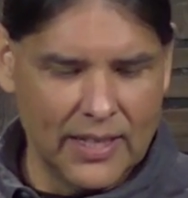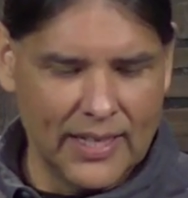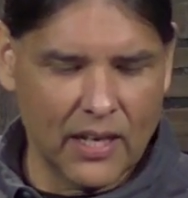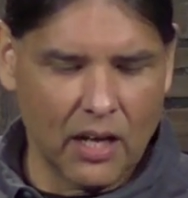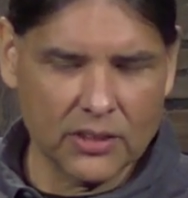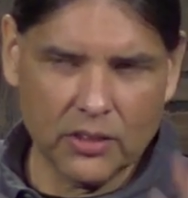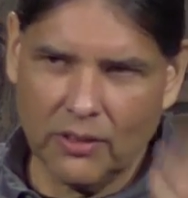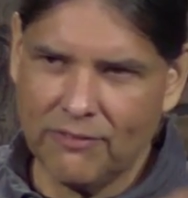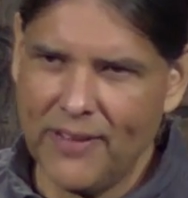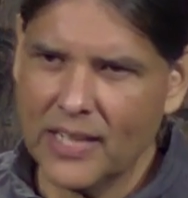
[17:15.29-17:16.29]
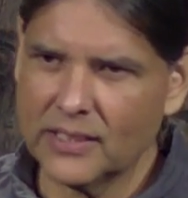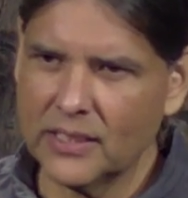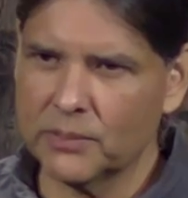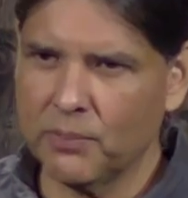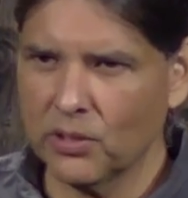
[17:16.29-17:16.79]
it also affects
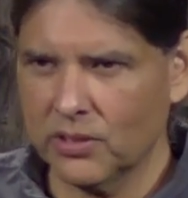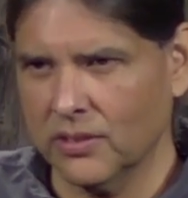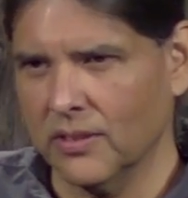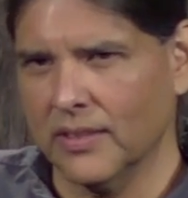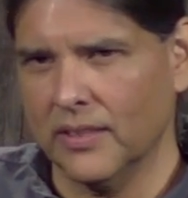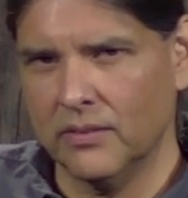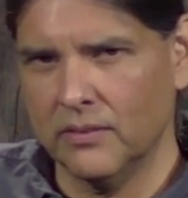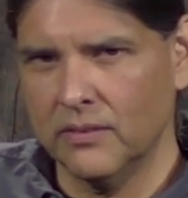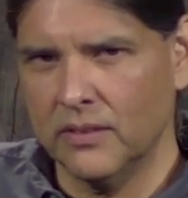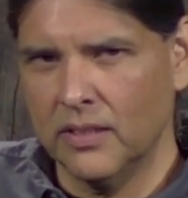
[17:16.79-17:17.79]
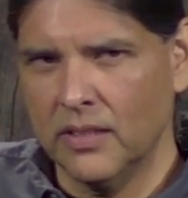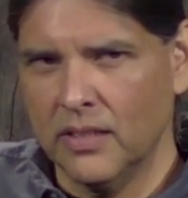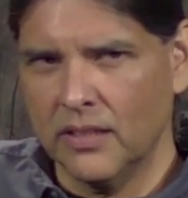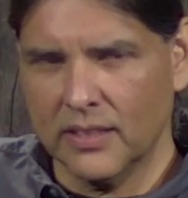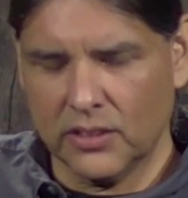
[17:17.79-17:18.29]
us personally.
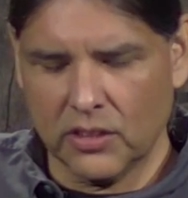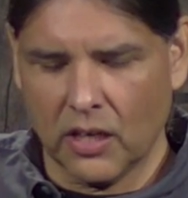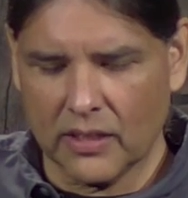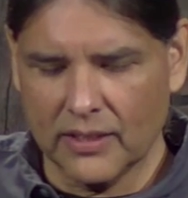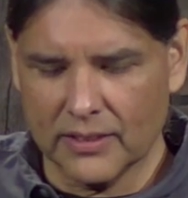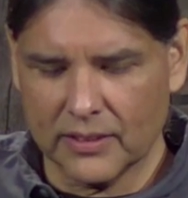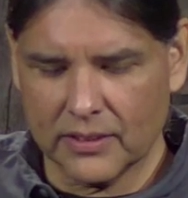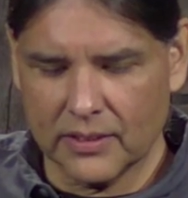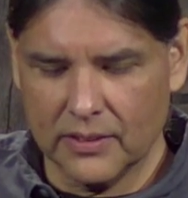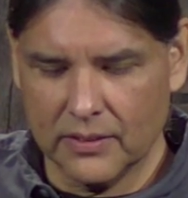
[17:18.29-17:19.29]
This darkness.